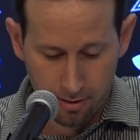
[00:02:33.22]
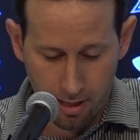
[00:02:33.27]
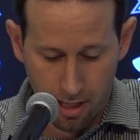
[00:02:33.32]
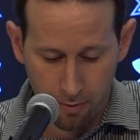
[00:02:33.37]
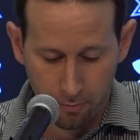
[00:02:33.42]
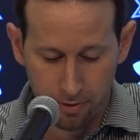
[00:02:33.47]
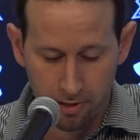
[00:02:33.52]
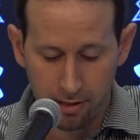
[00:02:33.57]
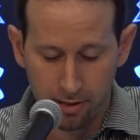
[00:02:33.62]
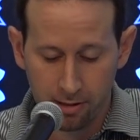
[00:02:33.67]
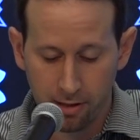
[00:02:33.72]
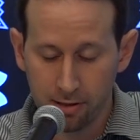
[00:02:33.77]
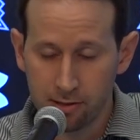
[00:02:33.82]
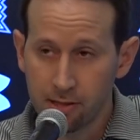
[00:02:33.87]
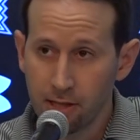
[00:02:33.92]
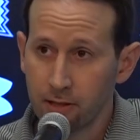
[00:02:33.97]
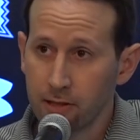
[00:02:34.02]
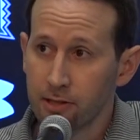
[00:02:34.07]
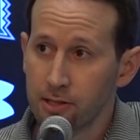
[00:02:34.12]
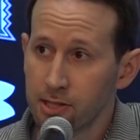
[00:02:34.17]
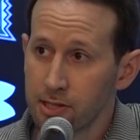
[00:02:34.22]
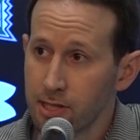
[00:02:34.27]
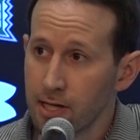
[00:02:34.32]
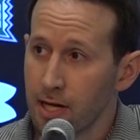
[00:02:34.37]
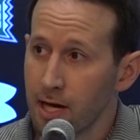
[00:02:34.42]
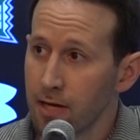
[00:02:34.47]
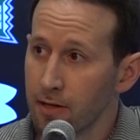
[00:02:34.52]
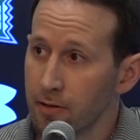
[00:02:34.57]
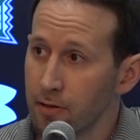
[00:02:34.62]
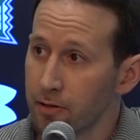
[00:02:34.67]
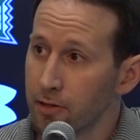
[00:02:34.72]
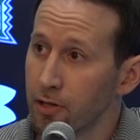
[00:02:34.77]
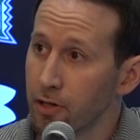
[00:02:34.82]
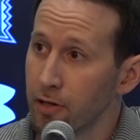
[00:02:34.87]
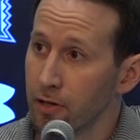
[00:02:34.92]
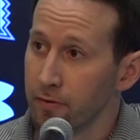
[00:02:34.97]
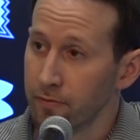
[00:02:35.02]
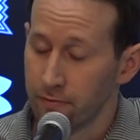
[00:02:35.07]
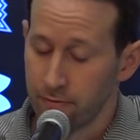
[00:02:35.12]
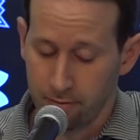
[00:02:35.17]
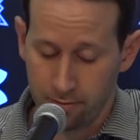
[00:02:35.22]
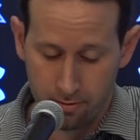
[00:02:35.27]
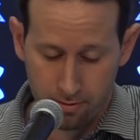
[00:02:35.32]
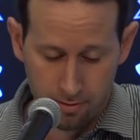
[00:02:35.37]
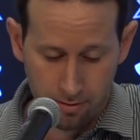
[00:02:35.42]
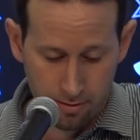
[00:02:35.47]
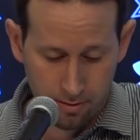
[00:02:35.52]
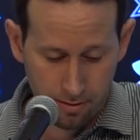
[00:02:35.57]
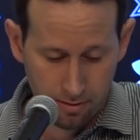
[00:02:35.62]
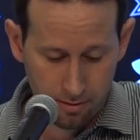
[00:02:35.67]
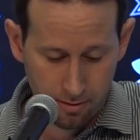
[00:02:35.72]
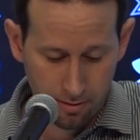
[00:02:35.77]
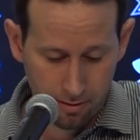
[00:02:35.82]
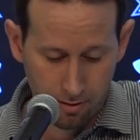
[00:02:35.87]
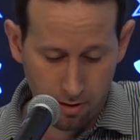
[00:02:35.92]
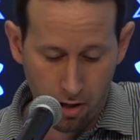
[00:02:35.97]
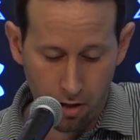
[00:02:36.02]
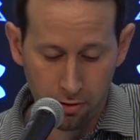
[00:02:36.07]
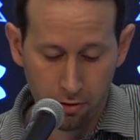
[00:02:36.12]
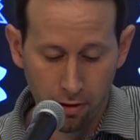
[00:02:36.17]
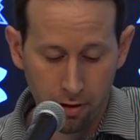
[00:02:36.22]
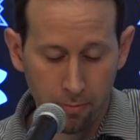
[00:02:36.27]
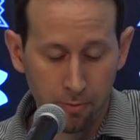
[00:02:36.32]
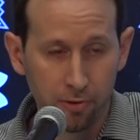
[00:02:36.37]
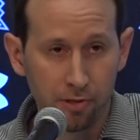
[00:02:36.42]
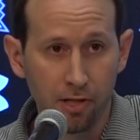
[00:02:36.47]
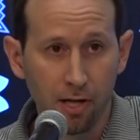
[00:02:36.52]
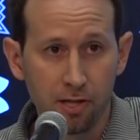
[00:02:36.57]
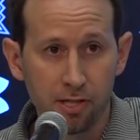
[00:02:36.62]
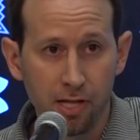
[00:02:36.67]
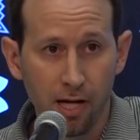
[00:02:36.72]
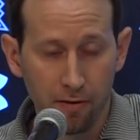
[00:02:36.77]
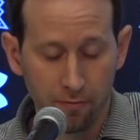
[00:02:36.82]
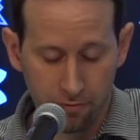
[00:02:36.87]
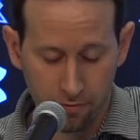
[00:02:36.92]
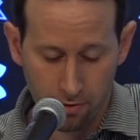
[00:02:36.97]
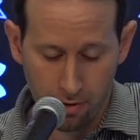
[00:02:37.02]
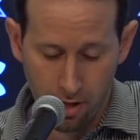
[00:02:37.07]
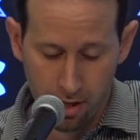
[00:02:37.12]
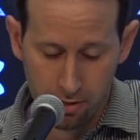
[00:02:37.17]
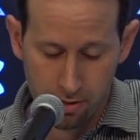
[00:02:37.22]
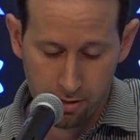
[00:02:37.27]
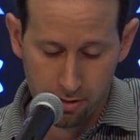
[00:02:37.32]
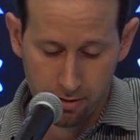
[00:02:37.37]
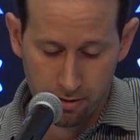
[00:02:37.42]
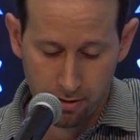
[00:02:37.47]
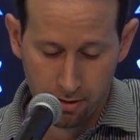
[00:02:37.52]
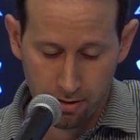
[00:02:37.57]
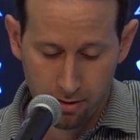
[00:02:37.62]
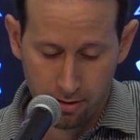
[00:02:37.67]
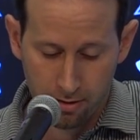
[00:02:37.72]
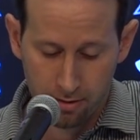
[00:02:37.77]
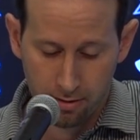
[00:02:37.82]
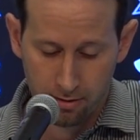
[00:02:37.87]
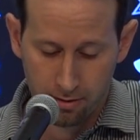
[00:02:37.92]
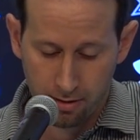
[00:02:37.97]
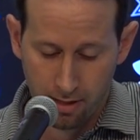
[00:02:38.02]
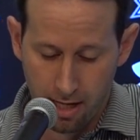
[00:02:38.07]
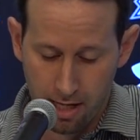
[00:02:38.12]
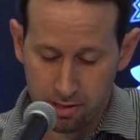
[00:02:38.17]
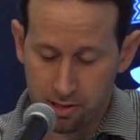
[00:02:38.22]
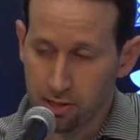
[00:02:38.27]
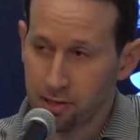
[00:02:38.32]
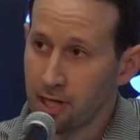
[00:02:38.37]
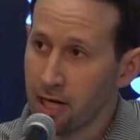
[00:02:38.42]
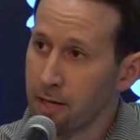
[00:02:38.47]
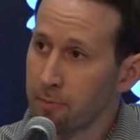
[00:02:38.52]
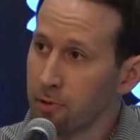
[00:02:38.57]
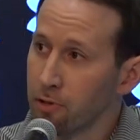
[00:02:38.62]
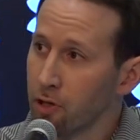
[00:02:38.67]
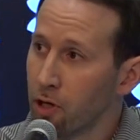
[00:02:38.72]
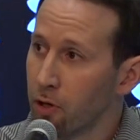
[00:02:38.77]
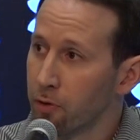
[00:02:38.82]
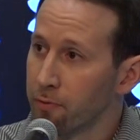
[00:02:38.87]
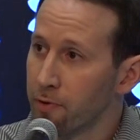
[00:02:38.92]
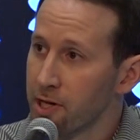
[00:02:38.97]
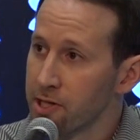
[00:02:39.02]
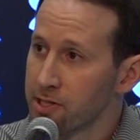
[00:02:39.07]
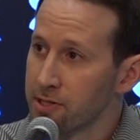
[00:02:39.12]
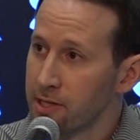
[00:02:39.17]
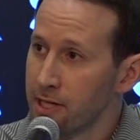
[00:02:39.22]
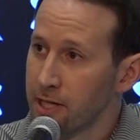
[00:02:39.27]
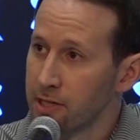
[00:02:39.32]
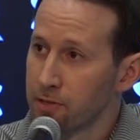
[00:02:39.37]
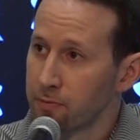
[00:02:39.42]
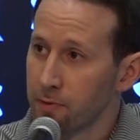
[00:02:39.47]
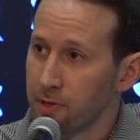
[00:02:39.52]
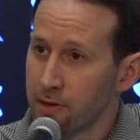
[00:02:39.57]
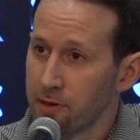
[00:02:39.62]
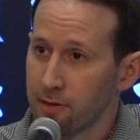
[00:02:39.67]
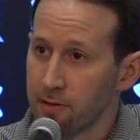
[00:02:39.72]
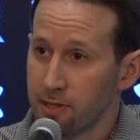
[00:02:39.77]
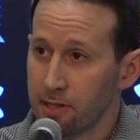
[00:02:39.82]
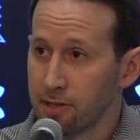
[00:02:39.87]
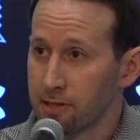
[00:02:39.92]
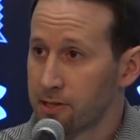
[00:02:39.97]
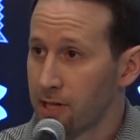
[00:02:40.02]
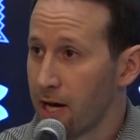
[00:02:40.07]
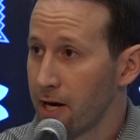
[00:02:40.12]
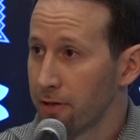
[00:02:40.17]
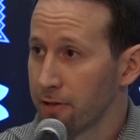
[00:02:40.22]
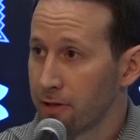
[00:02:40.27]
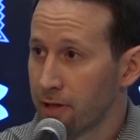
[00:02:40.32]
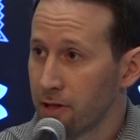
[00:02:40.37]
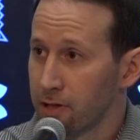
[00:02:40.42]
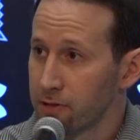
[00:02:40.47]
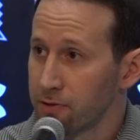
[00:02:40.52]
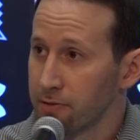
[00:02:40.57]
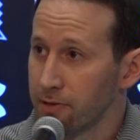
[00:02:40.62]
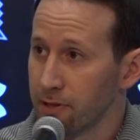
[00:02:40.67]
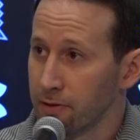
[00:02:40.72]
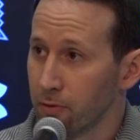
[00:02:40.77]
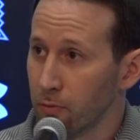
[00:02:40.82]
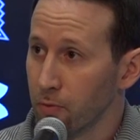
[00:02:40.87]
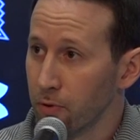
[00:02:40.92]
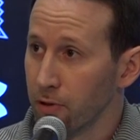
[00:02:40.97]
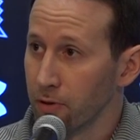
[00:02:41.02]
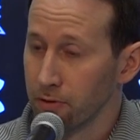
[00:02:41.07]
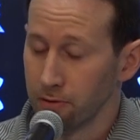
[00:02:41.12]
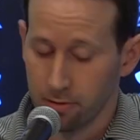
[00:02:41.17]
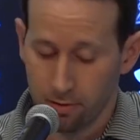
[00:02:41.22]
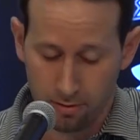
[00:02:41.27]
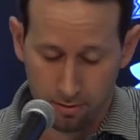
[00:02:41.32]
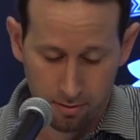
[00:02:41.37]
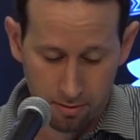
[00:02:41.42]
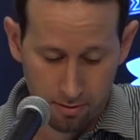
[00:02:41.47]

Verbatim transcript: and we need to continue to stay ahead of the curve. Under Armour does that for us, as the name alone resonates with the entire country and the world.